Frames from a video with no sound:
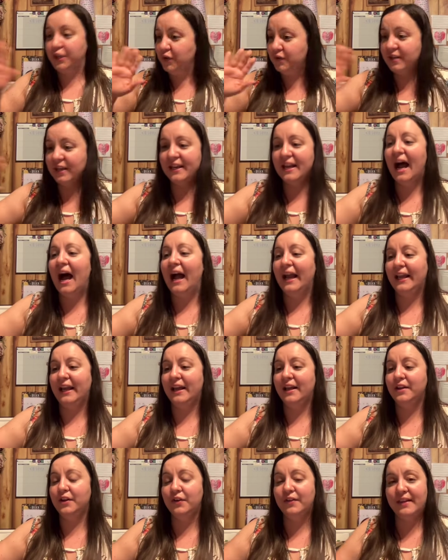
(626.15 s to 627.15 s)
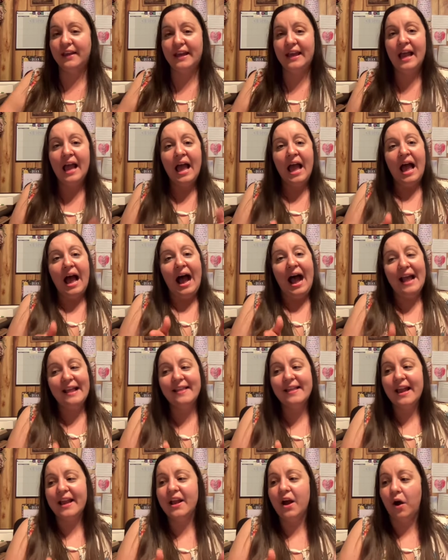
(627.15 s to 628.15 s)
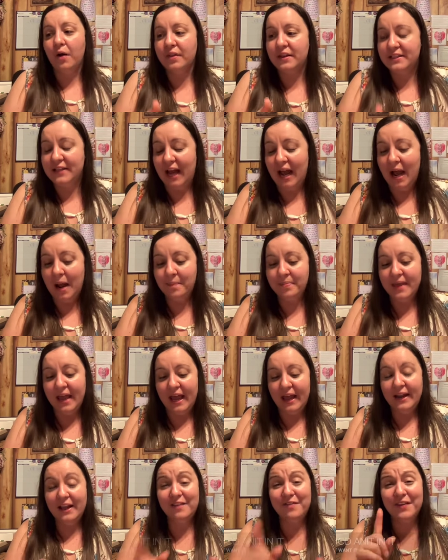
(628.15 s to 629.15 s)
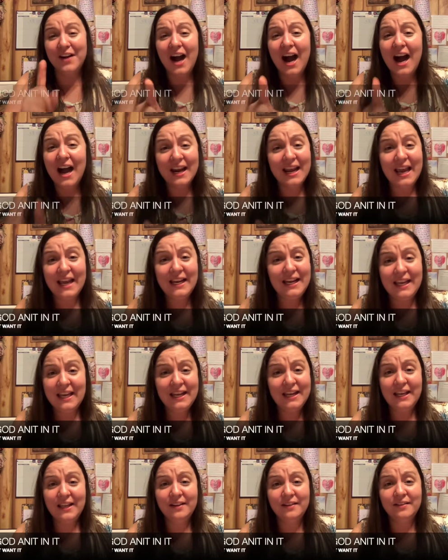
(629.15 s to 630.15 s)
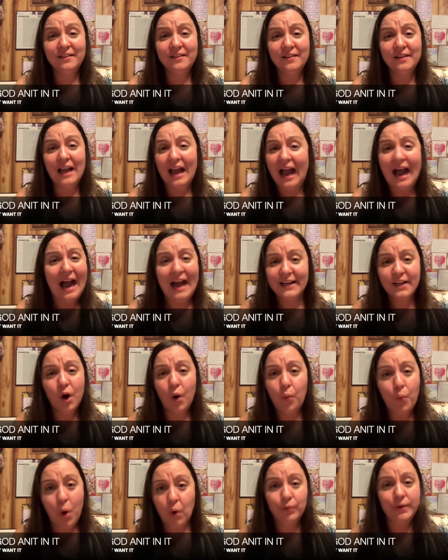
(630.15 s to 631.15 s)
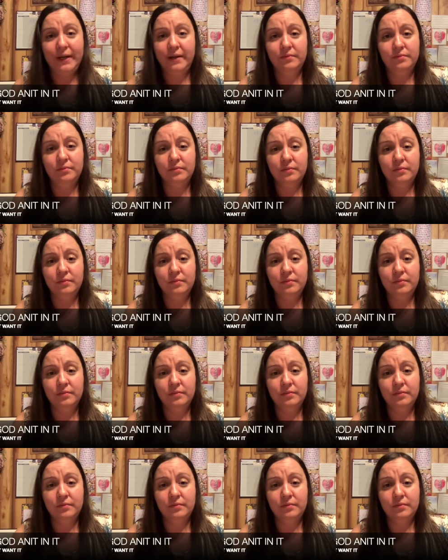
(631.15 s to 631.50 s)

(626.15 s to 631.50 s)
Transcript: You deny it. You see, I say all the time that if God ain't in it, I don't want it.